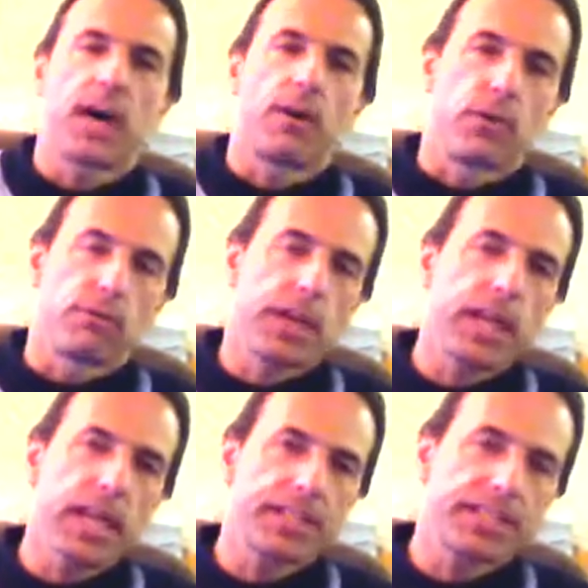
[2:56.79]
out or
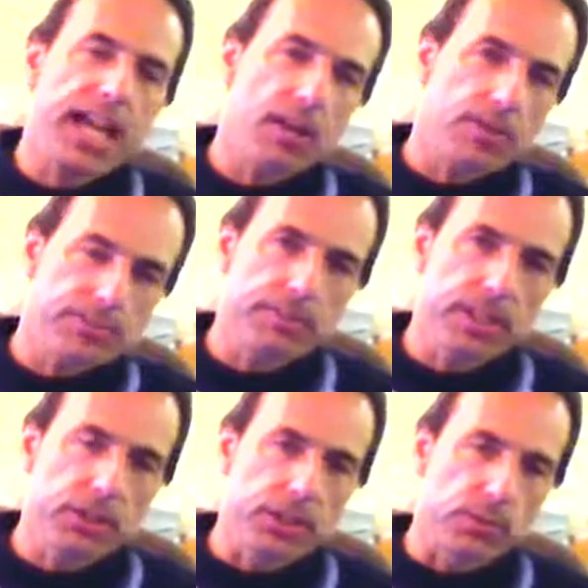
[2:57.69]
radiates out from
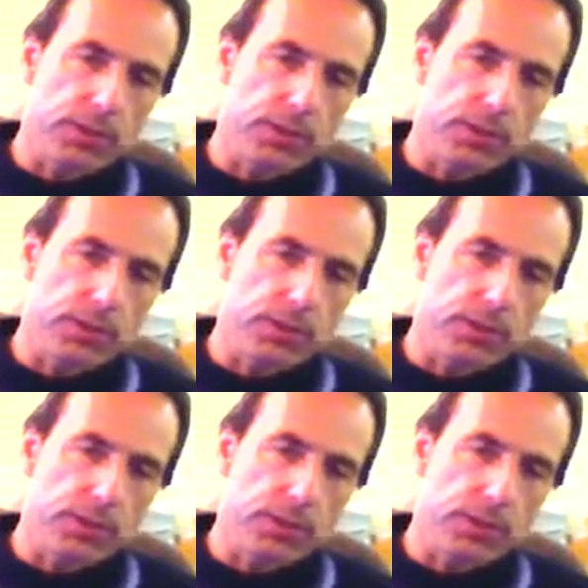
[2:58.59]
the unit.